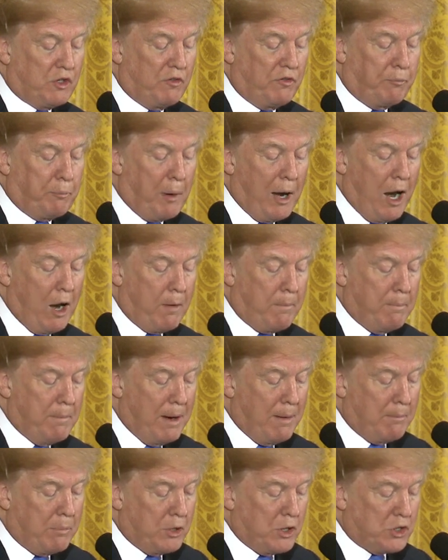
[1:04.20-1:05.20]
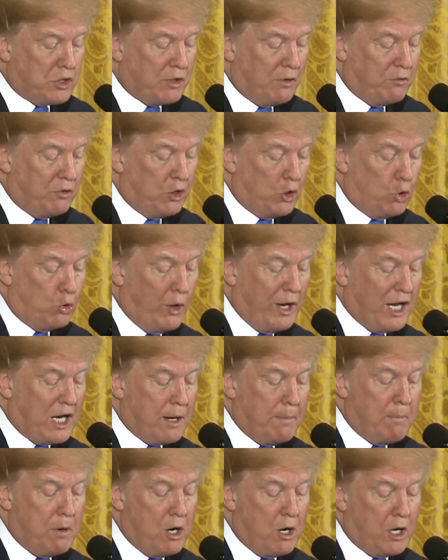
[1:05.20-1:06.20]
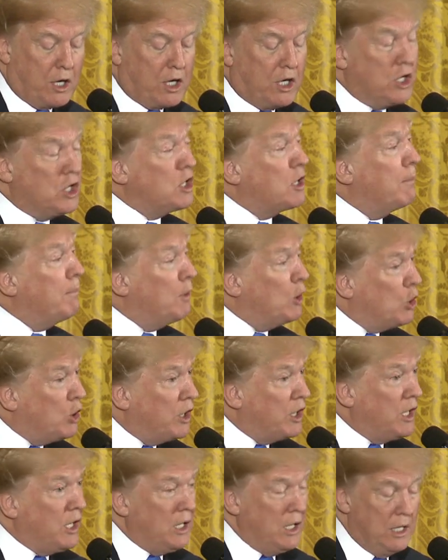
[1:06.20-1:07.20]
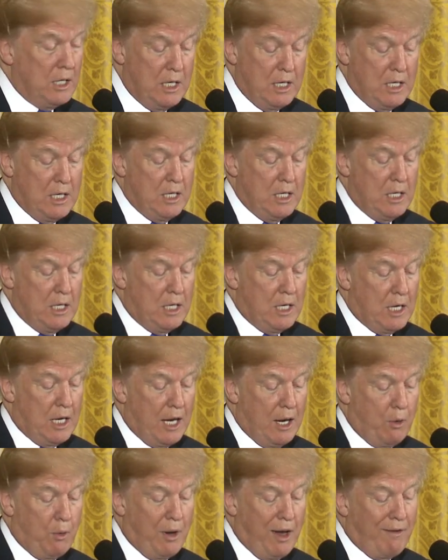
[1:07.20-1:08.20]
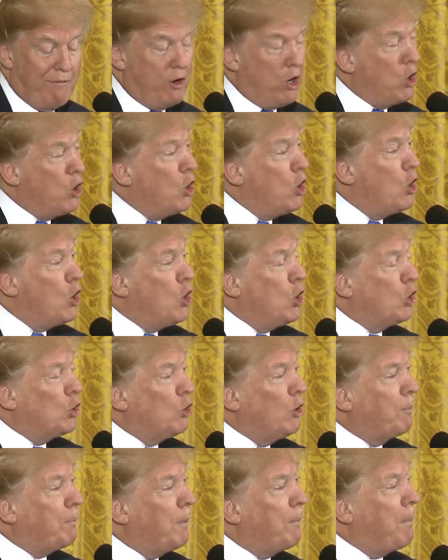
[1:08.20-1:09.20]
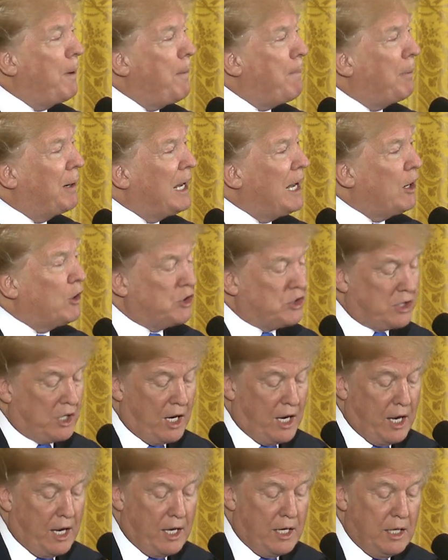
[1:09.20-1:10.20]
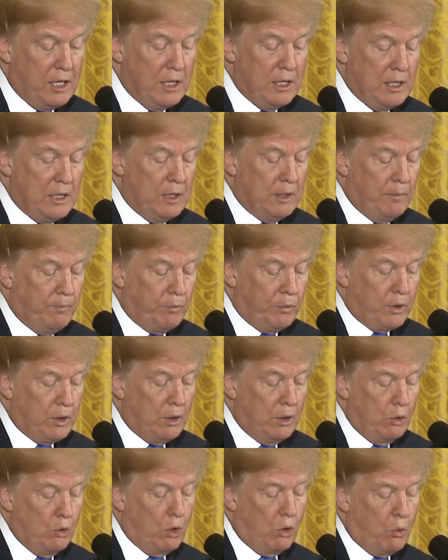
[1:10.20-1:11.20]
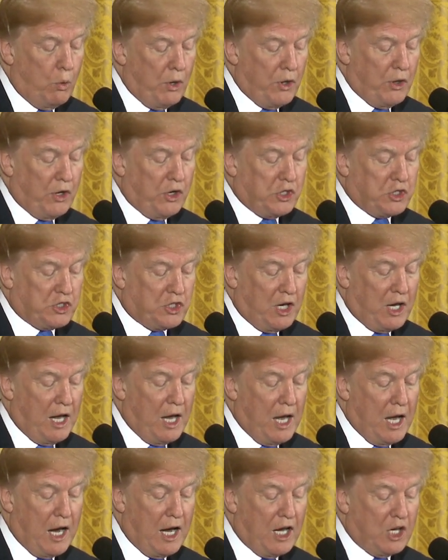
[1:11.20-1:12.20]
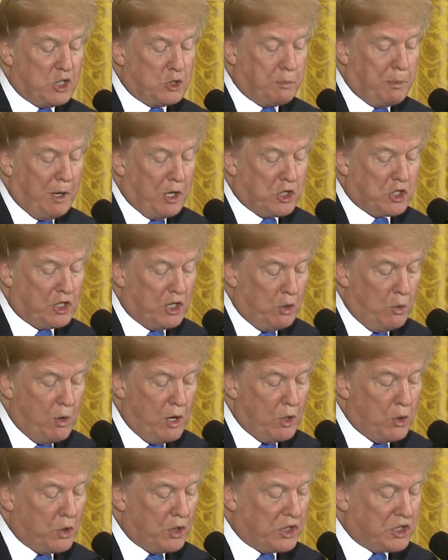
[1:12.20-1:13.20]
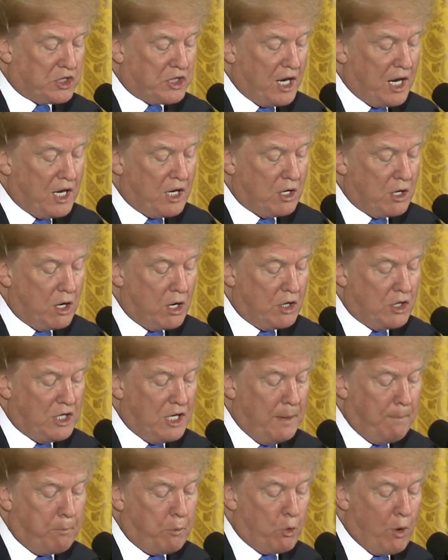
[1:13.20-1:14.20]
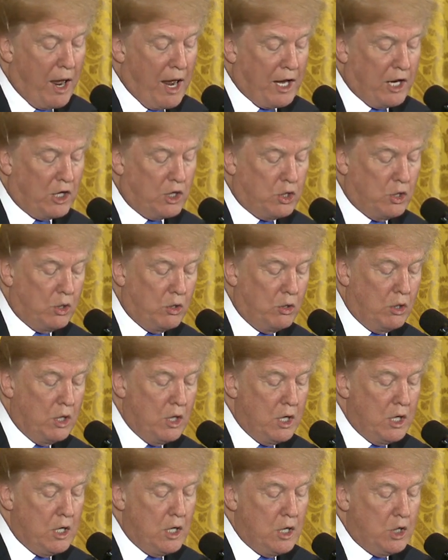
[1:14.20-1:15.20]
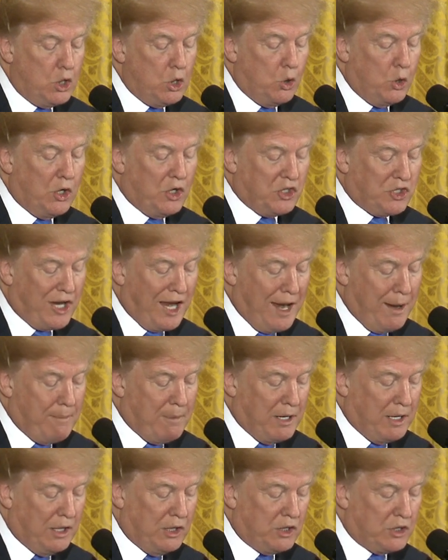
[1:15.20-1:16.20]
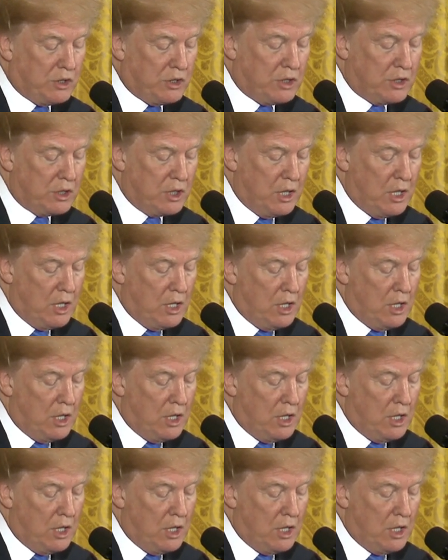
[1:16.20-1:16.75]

of proud members of the Greek-American community. And we have a whole group of people outside who are with us today. I especially want to extend our deep gratitude to His Eminence,